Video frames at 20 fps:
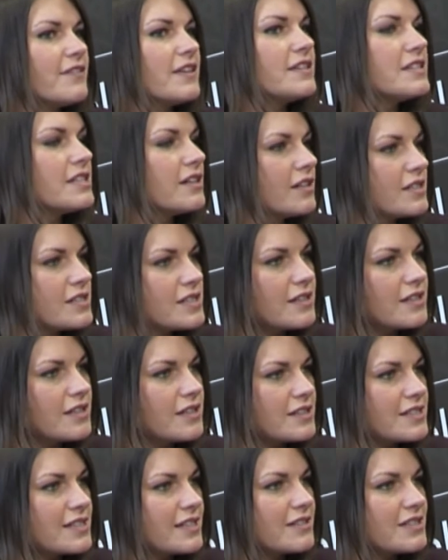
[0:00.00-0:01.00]
they done it to the
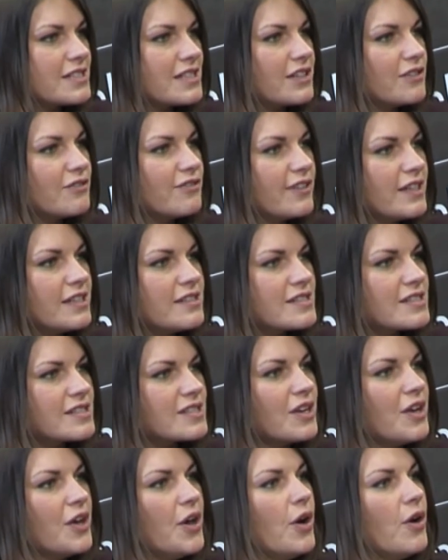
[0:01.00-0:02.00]
extent to
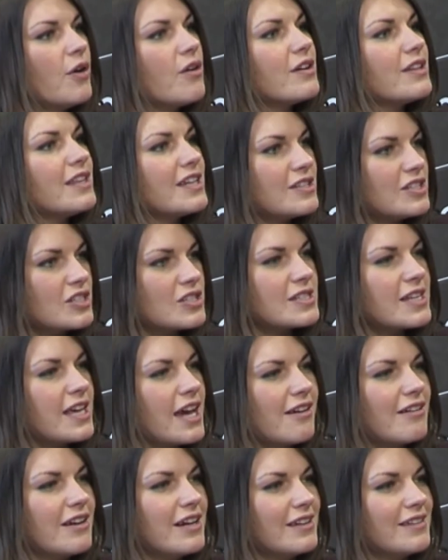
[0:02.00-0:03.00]
convince, or are they just
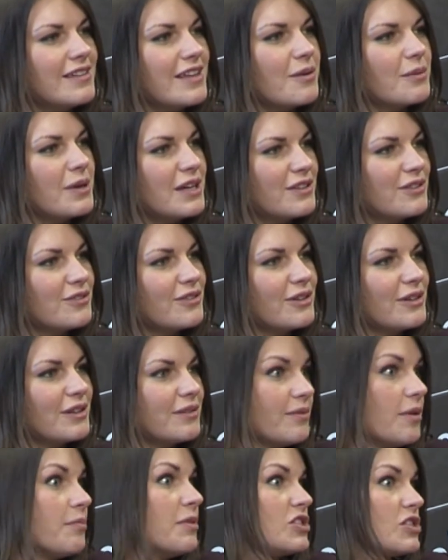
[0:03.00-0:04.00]
carrying their way through
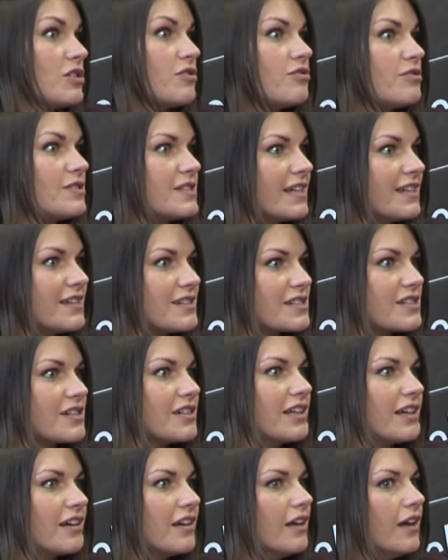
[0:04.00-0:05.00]
it? I mentioned Crusaders
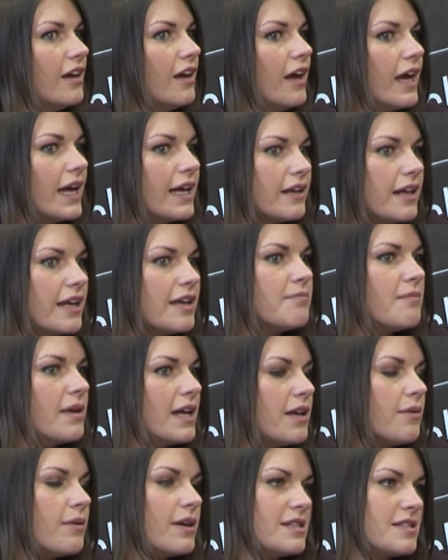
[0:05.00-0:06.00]
earlier. In
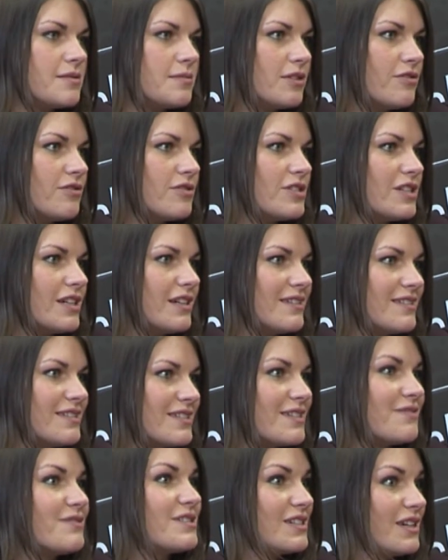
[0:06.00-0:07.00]
many ways, I mean,
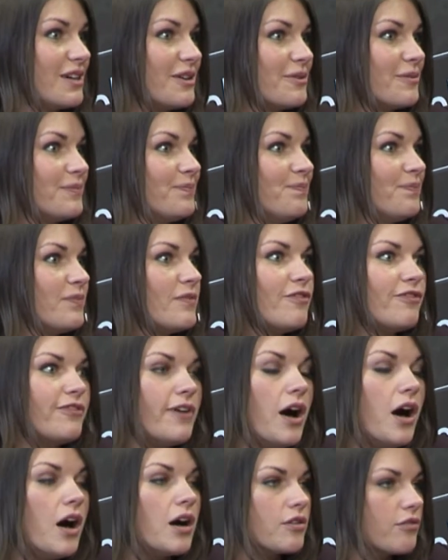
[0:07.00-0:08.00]
Crusaders have shown
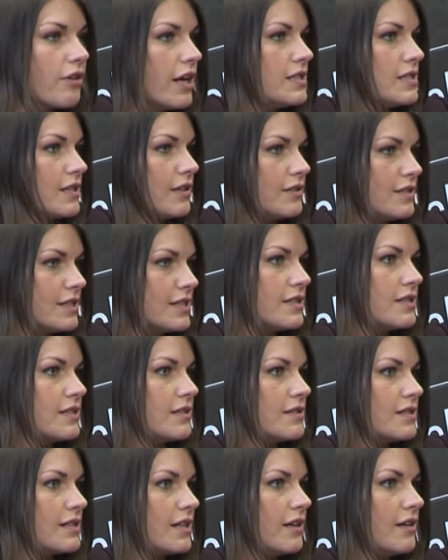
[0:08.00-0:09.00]
far greater
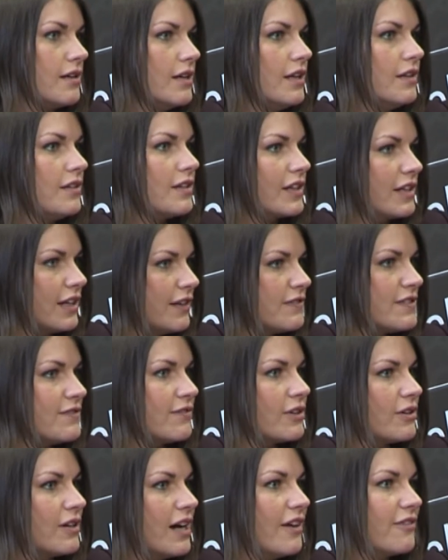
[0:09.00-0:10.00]
consistency than
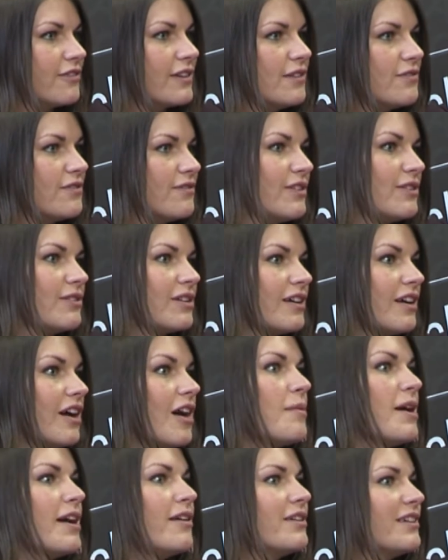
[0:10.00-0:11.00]
Cliftonville have. Cliftonville can
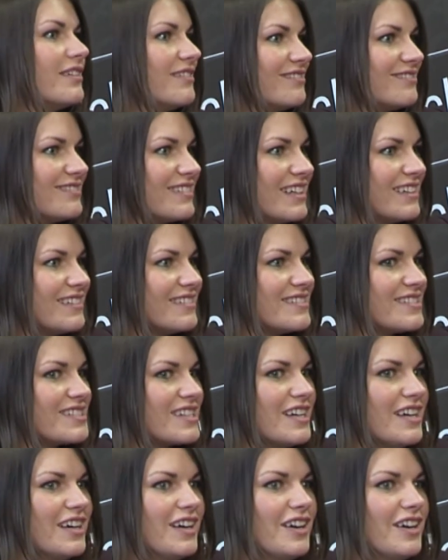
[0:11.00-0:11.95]
come out and